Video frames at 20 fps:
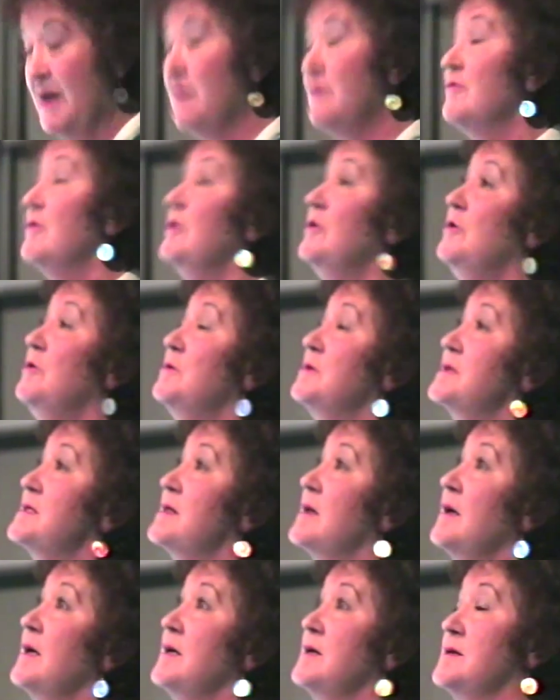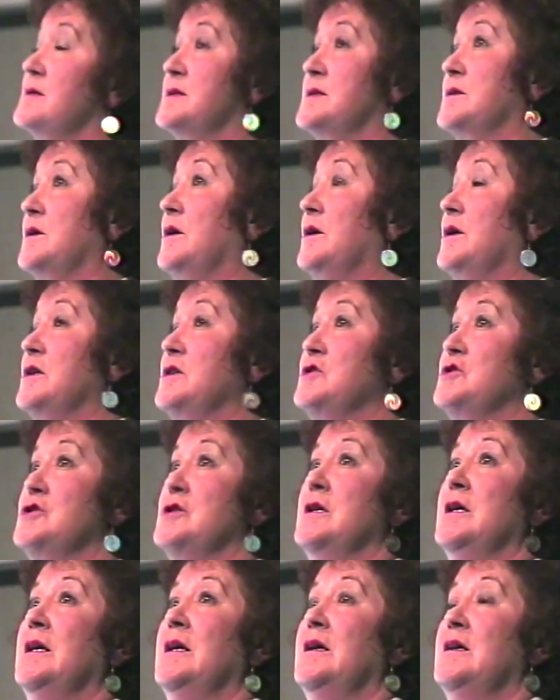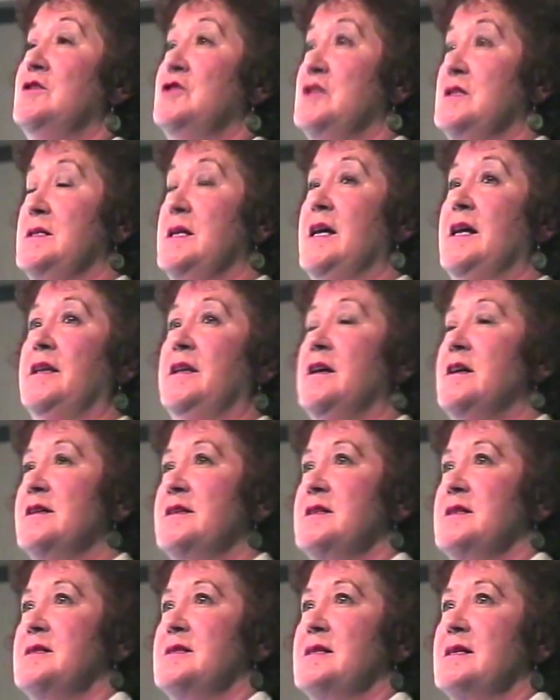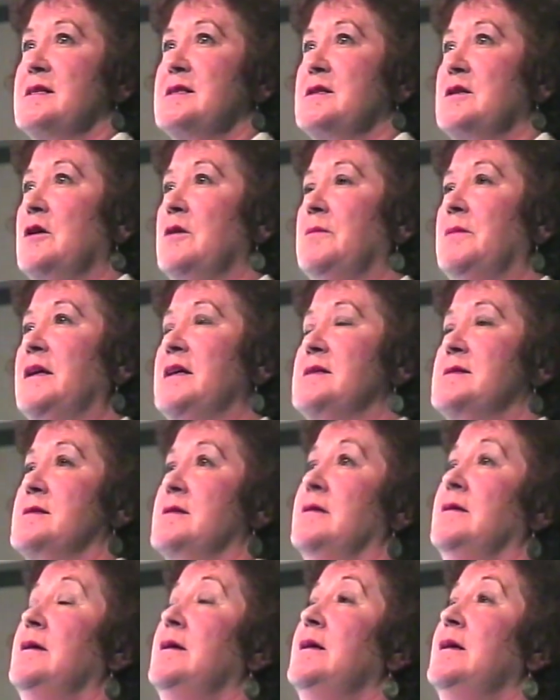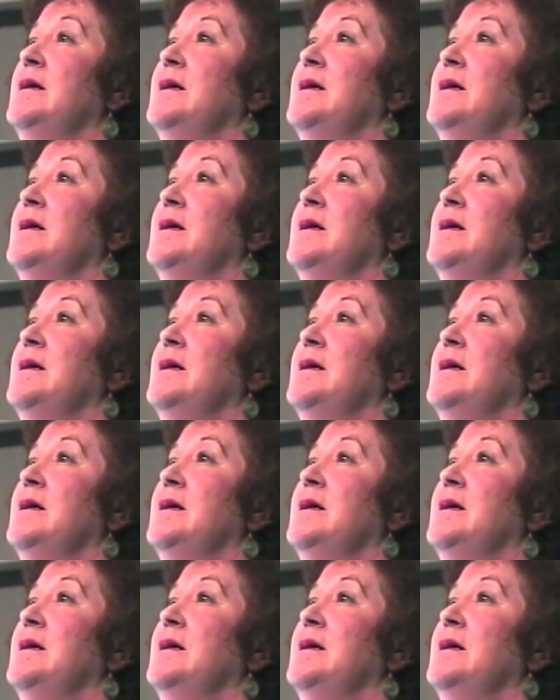mother-in-law is Scottish. She's now 96, God bless her.